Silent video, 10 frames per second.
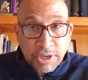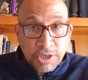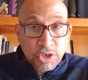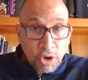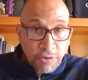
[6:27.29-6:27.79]

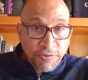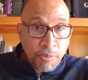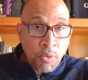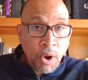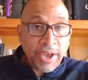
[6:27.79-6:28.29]
2 of
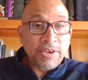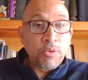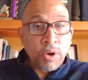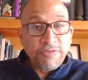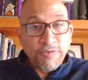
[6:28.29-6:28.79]
them white,
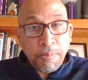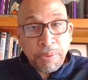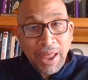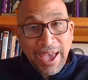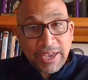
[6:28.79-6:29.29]
1 of them
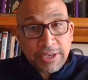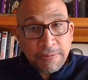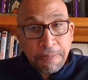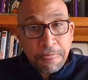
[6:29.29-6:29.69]
black.